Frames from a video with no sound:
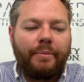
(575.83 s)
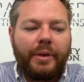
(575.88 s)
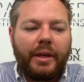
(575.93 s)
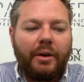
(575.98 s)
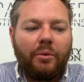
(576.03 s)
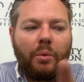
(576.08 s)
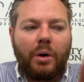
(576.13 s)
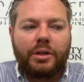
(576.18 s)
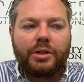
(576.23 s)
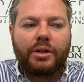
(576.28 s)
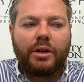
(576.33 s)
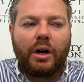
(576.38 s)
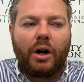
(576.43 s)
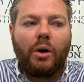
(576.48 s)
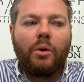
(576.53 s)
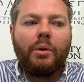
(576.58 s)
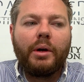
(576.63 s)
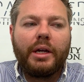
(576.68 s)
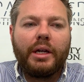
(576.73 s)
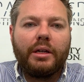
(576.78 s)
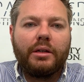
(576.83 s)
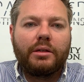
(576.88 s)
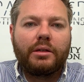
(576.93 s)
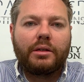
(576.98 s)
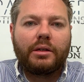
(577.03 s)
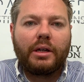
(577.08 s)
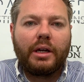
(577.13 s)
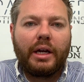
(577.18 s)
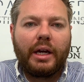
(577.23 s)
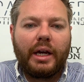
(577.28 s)
It wasn't
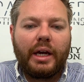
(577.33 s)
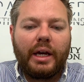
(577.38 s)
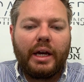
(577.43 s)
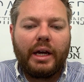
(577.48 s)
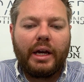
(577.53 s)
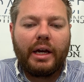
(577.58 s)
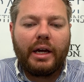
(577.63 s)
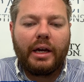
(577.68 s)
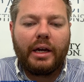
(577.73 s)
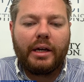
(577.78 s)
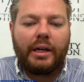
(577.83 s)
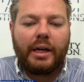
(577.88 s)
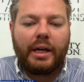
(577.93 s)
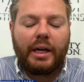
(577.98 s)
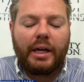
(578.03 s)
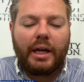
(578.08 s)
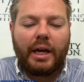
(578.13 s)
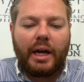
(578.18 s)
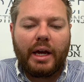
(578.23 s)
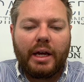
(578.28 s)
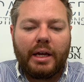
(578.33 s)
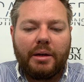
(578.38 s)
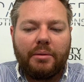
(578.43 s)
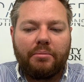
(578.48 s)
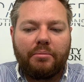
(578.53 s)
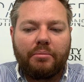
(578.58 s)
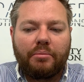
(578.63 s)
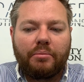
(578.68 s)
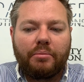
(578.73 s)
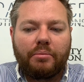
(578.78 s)
always a, a, a
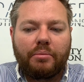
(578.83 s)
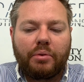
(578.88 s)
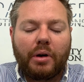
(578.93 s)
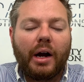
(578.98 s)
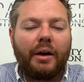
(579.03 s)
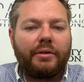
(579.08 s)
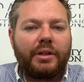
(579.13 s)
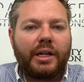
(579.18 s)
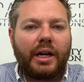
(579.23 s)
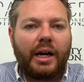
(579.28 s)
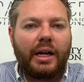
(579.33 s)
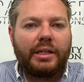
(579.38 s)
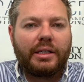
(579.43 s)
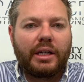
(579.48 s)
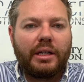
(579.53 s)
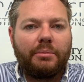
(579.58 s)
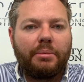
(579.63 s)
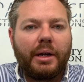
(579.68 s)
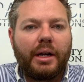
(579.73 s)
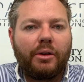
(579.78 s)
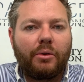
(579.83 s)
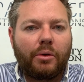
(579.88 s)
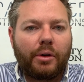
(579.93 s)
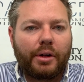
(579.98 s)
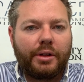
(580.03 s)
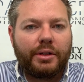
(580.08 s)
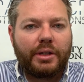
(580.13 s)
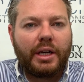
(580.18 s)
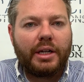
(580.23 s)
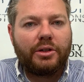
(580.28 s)
privatized independent
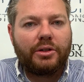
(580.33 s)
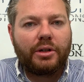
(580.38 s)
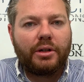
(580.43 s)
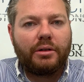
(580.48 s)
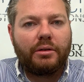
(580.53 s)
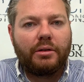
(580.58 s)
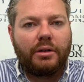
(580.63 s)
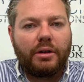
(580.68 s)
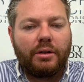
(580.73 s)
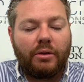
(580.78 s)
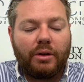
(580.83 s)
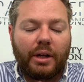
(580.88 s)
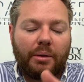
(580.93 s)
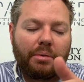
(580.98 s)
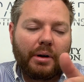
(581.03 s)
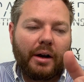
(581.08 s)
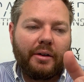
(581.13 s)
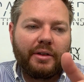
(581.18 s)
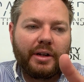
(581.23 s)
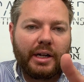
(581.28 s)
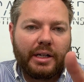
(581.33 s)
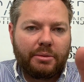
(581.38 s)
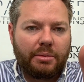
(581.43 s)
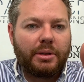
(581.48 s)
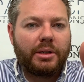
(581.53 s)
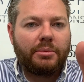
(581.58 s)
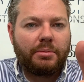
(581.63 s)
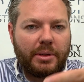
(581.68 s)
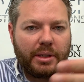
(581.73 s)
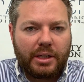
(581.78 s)
organization. Well, not privatized,
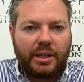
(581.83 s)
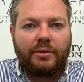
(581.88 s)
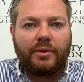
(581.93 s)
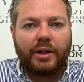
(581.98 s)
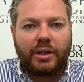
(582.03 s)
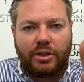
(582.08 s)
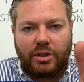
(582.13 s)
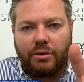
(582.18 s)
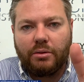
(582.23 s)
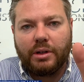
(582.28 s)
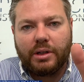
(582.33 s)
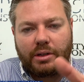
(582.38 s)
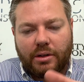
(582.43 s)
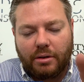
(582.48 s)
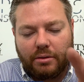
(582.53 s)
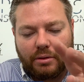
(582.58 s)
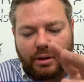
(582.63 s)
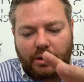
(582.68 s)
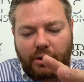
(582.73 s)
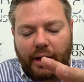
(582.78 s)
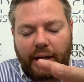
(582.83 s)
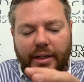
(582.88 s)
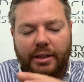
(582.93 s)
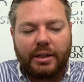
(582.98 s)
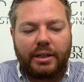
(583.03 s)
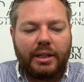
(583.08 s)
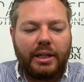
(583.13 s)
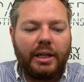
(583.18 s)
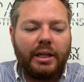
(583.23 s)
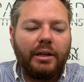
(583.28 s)
but specific to its own little
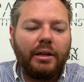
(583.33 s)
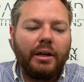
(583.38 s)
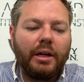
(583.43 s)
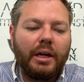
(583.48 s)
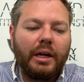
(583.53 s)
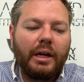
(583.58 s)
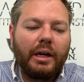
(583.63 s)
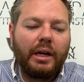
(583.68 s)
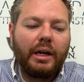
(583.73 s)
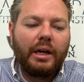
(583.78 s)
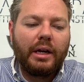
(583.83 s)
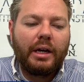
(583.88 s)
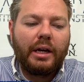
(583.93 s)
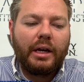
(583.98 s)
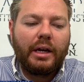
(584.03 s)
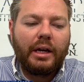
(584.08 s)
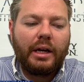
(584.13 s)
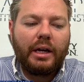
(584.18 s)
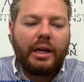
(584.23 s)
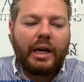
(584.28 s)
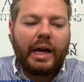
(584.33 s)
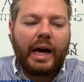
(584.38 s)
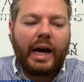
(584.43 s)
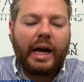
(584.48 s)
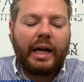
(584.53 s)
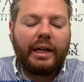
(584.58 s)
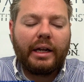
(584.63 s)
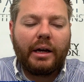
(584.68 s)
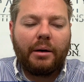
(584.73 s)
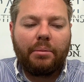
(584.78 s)
entity.
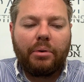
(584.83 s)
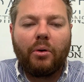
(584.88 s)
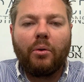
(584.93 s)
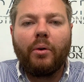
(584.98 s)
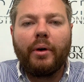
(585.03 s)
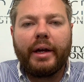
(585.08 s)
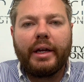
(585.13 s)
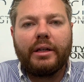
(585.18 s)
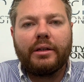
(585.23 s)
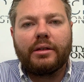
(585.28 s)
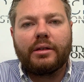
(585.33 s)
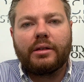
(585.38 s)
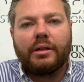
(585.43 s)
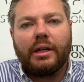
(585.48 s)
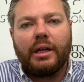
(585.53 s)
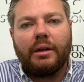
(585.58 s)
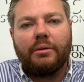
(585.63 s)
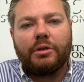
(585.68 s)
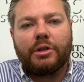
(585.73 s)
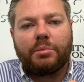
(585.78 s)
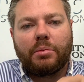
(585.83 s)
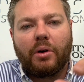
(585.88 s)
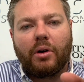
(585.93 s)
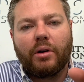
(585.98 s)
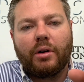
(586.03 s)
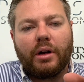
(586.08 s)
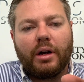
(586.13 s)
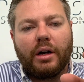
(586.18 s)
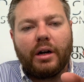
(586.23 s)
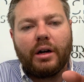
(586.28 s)
At a point, it was
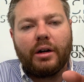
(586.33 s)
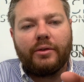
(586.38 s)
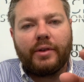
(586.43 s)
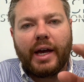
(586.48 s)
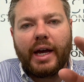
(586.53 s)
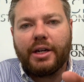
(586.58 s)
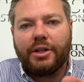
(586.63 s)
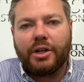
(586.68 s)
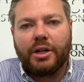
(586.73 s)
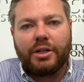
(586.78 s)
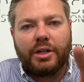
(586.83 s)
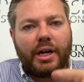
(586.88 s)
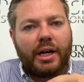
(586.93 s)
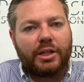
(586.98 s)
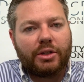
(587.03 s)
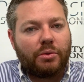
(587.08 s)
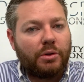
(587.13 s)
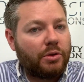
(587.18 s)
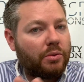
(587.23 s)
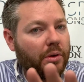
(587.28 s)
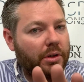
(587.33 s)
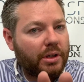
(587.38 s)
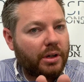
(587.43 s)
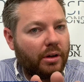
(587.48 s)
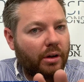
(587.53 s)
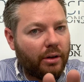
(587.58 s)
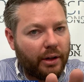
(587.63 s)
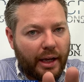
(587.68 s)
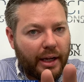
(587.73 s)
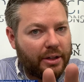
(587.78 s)
part of H H S, which wasn't
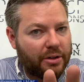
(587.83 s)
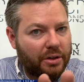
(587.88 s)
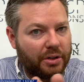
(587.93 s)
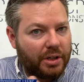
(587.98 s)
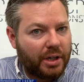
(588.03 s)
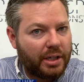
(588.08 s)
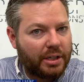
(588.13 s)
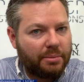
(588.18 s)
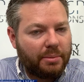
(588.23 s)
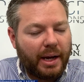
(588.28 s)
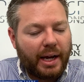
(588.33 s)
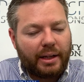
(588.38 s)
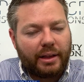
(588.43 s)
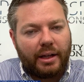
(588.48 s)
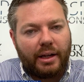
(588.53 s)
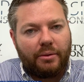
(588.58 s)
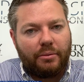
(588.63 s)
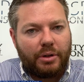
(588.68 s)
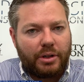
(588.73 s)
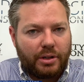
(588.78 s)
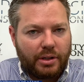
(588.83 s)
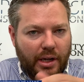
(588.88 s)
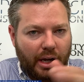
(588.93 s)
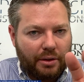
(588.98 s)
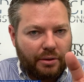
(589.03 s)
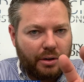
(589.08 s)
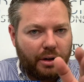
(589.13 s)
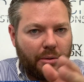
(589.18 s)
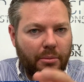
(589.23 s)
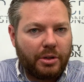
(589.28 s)
called H H S back then, which is
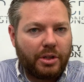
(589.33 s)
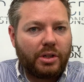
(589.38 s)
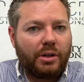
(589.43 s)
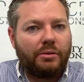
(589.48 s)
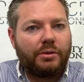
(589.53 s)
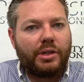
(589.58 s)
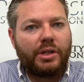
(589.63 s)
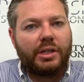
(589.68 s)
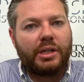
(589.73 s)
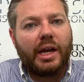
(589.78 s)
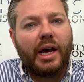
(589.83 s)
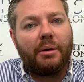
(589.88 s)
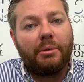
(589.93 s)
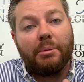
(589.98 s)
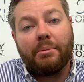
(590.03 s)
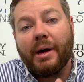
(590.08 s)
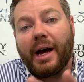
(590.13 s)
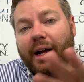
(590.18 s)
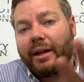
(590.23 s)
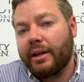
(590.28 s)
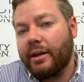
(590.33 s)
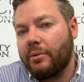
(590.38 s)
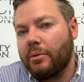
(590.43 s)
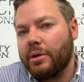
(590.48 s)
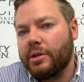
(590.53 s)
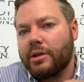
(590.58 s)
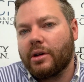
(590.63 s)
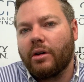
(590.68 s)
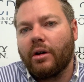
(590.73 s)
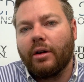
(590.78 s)
Health and Human Services now, but back then it
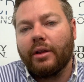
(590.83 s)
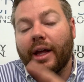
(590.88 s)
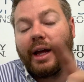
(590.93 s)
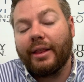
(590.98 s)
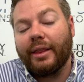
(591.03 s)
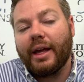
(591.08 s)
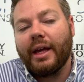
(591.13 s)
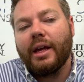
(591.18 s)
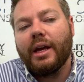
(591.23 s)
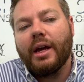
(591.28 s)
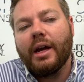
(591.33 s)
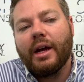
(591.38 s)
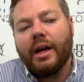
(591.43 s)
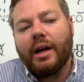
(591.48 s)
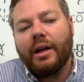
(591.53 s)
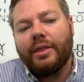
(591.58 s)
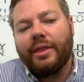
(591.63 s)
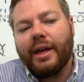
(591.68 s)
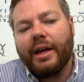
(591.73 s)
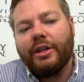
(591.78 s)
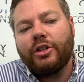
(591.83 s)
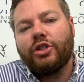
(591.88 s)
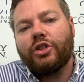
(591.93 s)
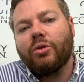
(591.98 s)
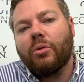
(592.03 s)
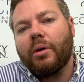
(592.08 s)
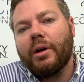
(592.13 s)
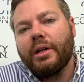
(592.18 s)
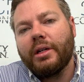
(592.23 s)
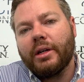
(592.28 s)
wasn't called that. They, they
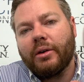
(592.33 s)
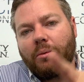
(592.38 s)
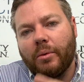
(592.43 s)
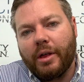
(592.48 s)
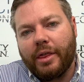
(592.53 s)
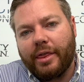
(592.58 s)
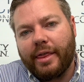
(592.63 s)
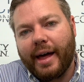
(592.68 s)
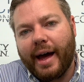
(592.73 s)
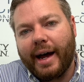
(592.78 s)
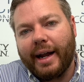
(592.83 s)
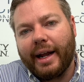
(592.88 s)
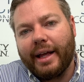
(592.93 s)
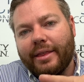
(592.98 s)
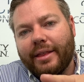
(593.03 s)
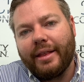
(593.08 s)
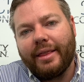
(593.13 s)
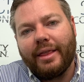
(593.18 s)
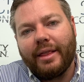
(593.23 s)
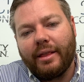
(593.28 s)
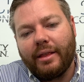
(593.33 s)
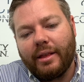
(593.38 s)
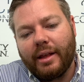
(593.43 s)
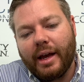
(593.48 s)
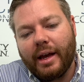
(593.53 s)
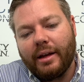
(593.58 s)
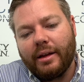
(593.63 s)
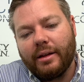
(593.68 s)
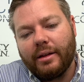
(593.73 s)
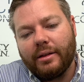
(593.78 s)
joined it with that, and then
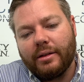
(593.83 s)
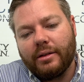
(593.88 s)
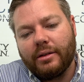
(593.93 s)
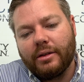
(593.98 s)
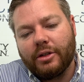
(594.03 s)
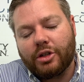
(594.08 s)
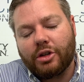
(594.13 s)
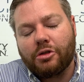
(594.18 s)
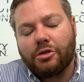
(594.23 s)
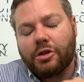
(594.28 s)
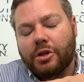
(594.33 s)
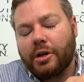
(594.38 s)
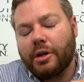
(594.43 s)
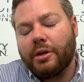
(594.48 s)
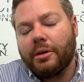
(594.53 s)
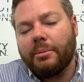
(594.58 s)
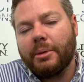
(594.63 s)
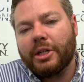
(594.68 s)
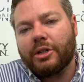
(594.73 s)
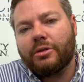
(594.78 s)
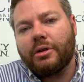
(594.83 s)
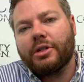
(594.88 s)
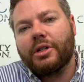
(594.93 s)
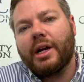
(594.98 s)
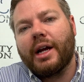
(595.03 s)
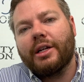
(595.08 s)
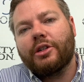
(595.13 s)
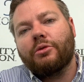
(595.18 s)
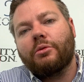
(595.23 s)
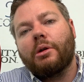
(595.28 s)
the Social Security
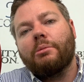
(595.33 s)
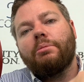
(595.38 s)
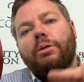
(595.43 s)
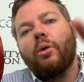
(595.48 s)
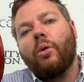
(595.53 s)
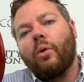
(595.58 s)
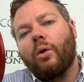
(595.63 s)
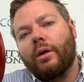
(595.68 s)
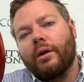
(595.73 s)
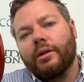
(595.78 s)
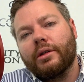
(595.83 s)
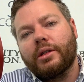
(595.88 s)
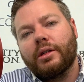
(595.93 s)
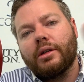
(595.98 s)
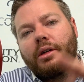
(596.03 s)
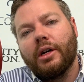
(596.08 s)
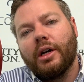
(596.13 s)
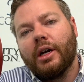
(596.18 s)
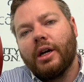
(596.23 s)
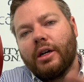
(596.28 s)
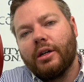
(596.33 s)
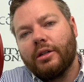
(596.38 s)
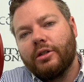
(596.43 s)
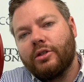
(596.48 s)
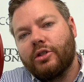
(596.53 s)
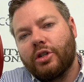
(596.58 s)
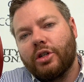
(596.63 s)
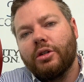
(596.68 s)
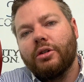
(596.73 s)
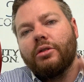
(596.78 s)
Administration had to report
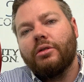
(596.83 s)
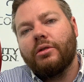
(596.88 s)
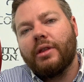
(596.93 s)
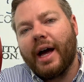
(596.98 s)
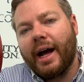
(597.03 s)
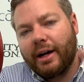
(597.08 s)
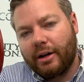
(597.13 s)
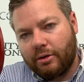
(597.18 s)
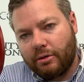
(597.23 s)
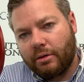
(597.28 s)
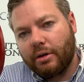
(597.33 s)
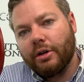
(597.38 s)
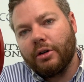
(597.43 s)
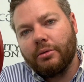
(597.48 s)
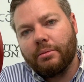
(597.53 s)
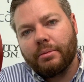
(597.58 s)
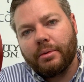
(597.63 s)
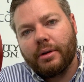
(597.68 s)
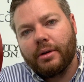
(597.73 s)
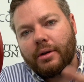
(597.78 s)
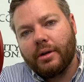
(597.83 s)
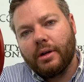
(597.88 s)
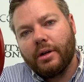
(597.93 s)
to that group.